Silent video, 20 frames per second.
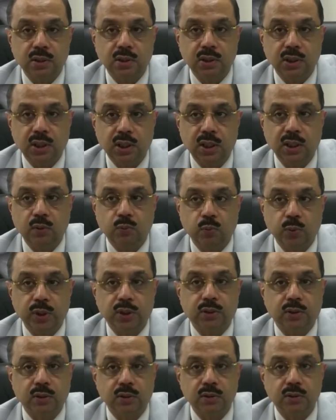dealing
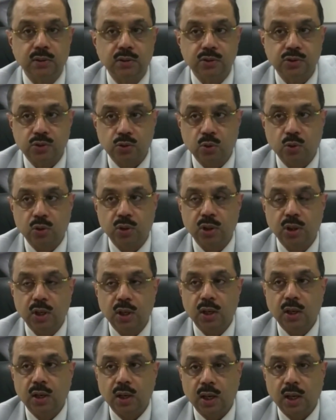with stroke
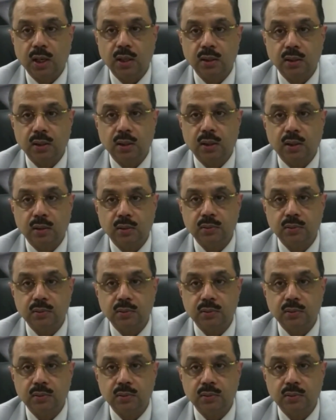and